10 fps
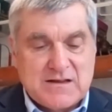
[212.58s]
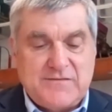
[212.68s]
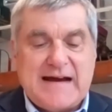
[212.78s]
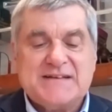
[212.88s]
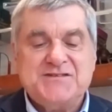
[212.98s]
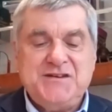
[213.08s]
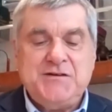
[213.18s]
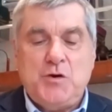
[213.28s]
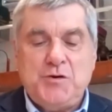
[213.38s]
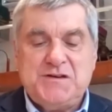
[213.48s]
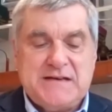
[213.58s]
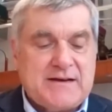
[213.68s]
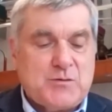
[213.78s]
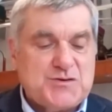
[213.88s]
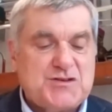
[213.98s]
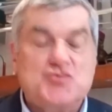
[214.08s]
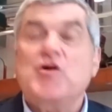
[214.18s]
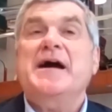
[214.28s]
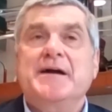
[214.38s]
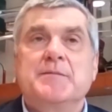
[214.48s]
The vaccine Rotatec was a
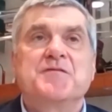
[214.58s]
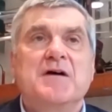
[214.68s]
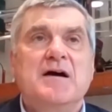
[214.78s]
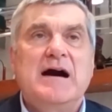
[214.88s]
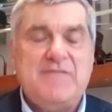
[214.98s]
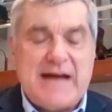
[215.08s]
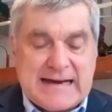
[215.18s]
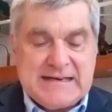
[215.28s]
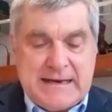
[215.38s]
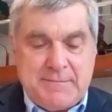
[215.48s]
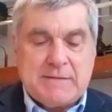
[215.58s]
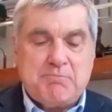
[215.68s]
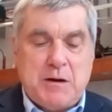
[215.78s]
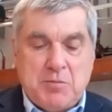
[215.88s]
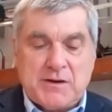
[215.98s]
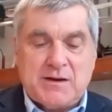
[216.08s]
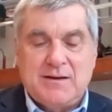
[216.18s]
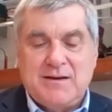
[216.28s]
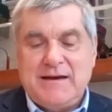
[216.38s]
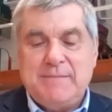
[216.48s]
triumph of academic, public,
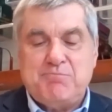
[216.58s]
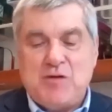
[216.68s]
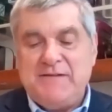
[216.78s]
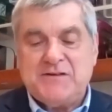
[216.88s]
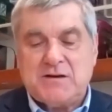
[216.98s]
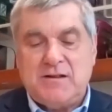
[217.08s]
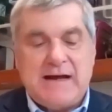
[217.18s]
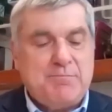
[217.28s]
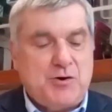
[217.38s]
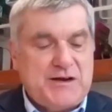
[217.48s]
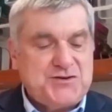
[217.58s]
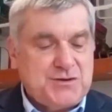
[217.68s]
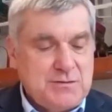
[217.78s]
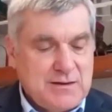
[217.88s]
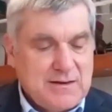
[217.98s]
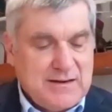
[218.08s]
and private collaboration,